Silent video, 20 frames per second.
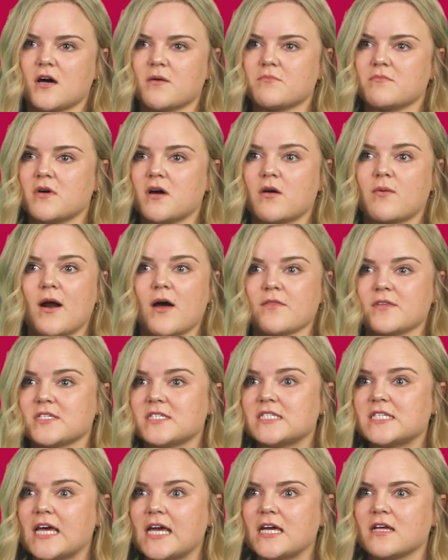um, around
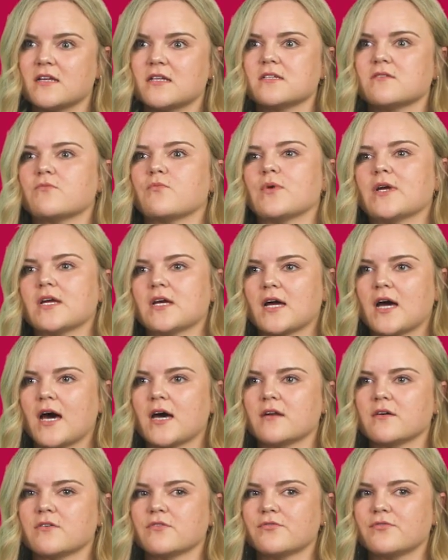the state and we can
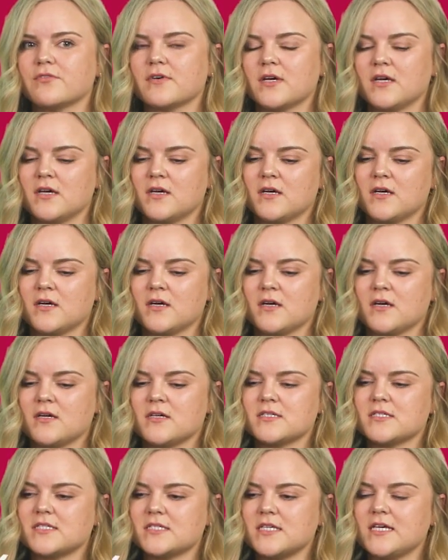kind of
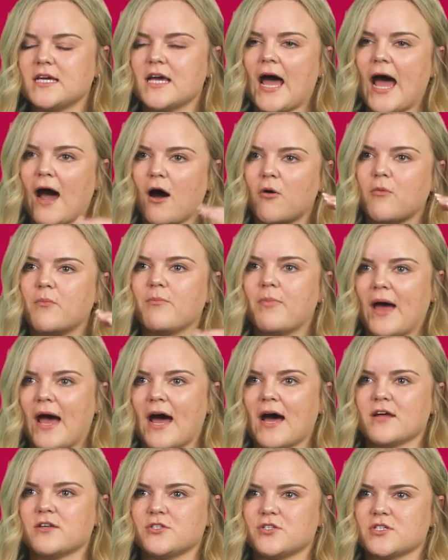see how
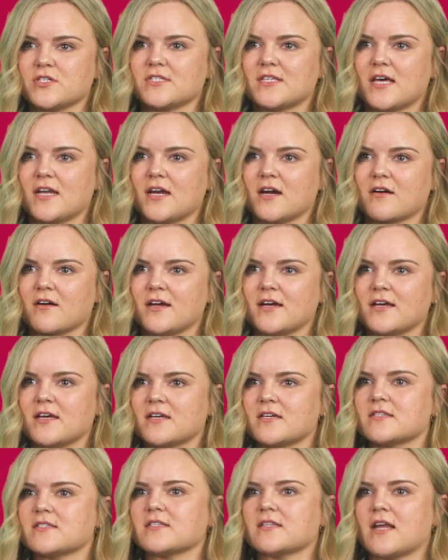bad just that area
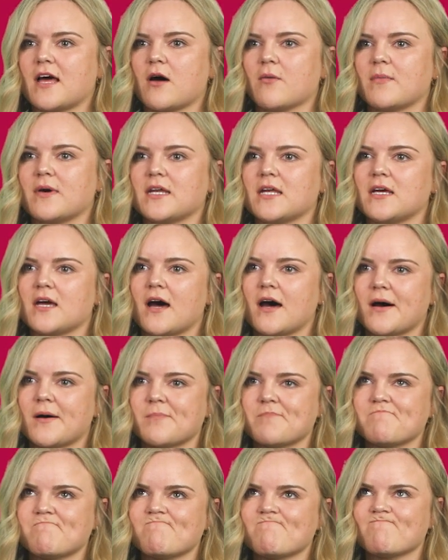is and how many
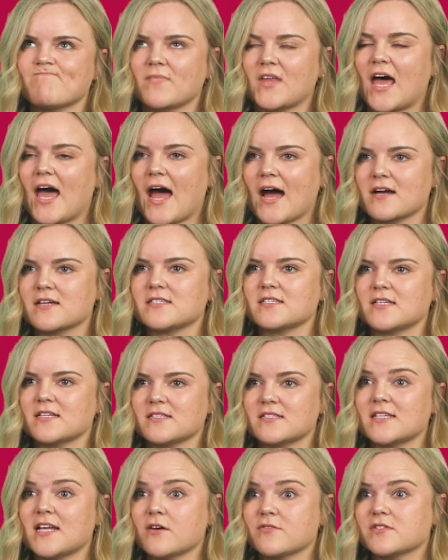um,
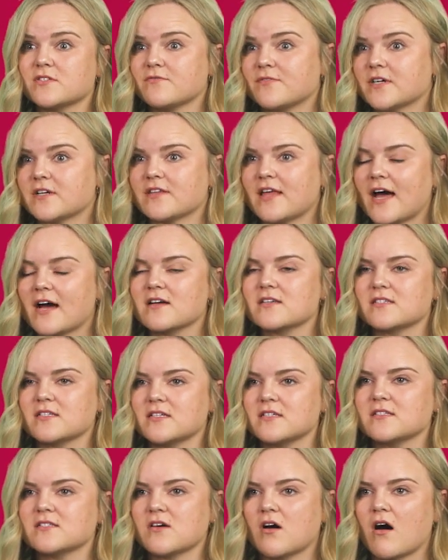accidents and how severe the
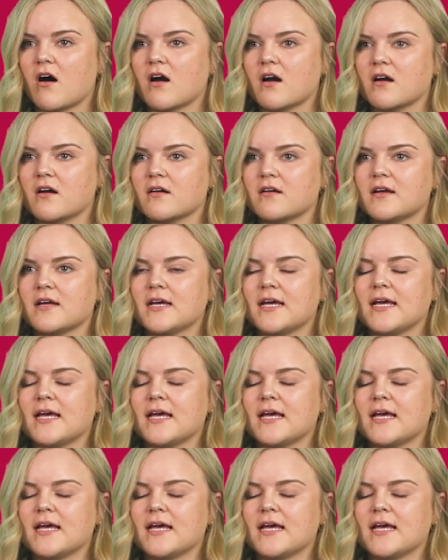accidents are.